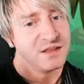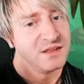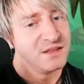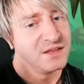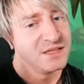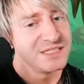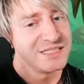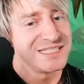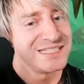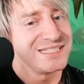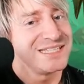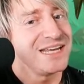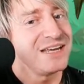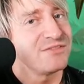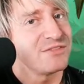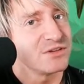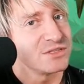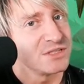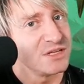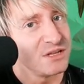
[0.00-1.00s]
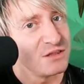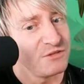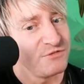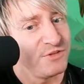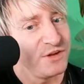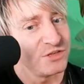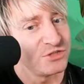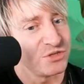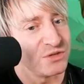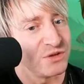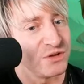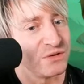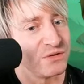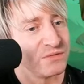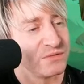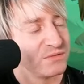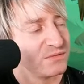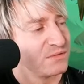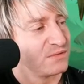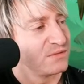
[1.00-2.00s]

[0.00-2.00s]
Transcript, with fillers: Let's see if there's another feature though.